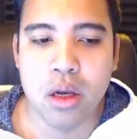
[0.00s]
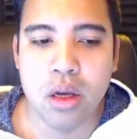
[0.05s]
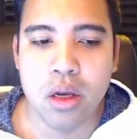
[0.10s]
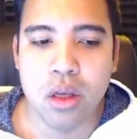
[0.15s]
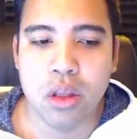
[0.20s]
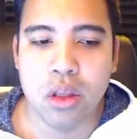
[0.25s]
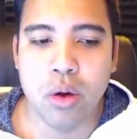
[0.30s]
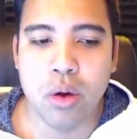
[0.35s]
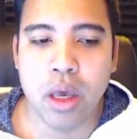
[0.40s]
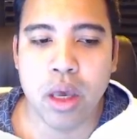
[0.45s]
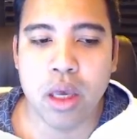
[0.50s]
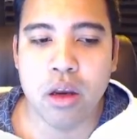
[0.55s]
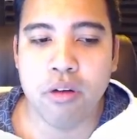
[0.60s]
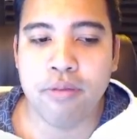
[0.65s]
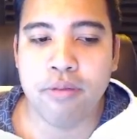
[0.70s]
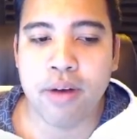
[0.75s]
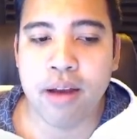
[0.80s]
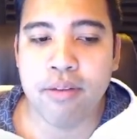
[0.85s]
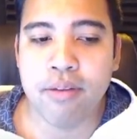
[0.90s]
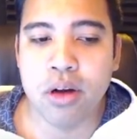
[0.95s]
you hit your
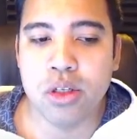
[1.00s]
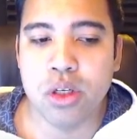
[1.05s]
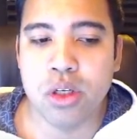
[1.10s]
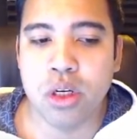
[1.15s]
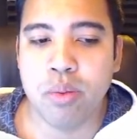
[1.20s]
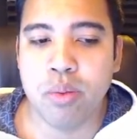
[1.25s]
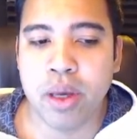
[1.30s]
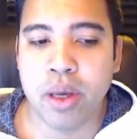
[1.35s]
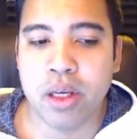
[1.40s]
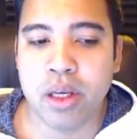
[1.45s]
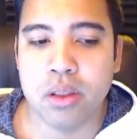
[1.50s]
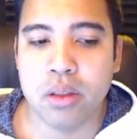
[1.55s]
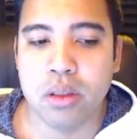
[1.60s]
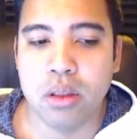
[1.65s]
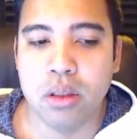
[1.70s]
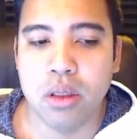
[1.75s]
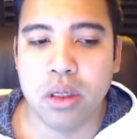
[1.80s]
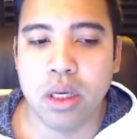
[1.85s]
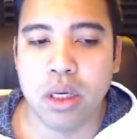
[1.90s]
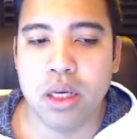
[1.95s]
500th pixel.
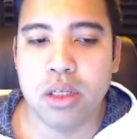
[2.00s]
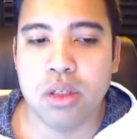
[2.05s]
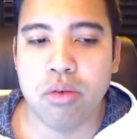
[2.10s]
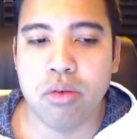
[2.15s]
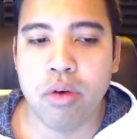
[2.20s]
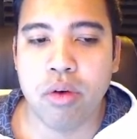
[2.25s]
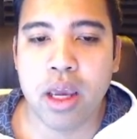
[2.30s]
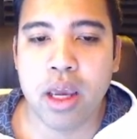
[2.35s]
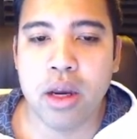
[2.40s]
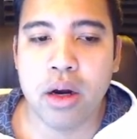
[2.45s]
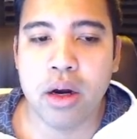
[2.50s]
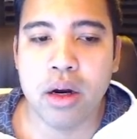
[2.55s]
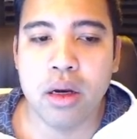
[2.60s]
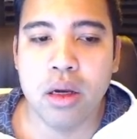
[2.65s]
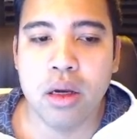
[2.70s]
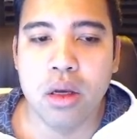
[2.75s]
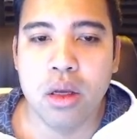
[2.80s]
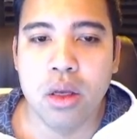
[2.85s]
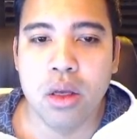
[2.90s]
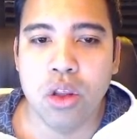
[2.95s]
Okay, so right here,
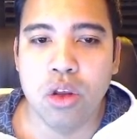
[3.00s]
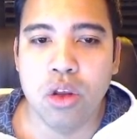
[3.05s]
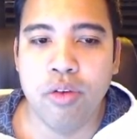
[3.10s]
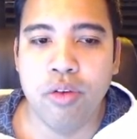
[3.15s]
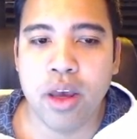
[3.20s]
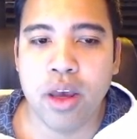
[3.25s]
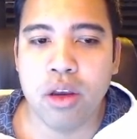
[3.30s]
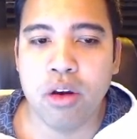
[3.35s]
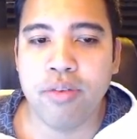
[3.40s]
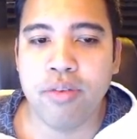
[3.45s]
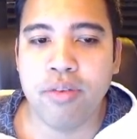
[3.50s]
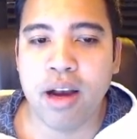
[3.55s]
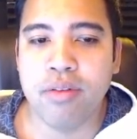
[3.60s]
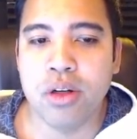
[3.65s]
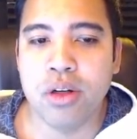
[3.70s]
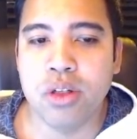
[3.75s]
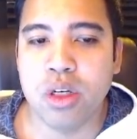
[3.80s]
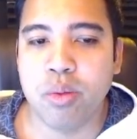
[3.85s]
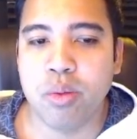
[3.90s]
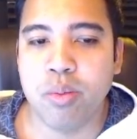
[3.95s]
you've hit your
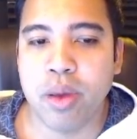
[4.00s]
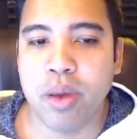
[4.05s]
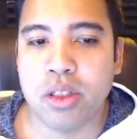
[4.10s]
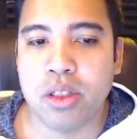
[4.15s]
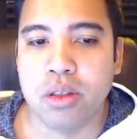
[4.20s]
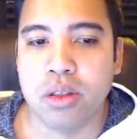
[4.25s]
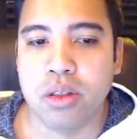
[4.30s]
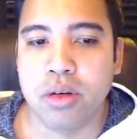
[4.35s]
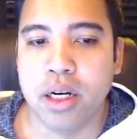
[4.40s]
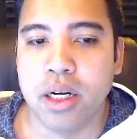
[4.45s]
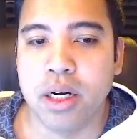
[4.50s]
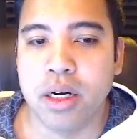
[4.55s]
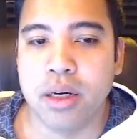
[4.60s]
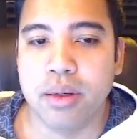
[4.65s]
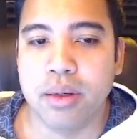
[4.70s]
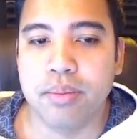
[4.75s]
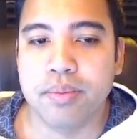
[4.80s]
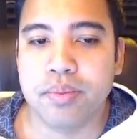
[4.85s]
500 pixel right here.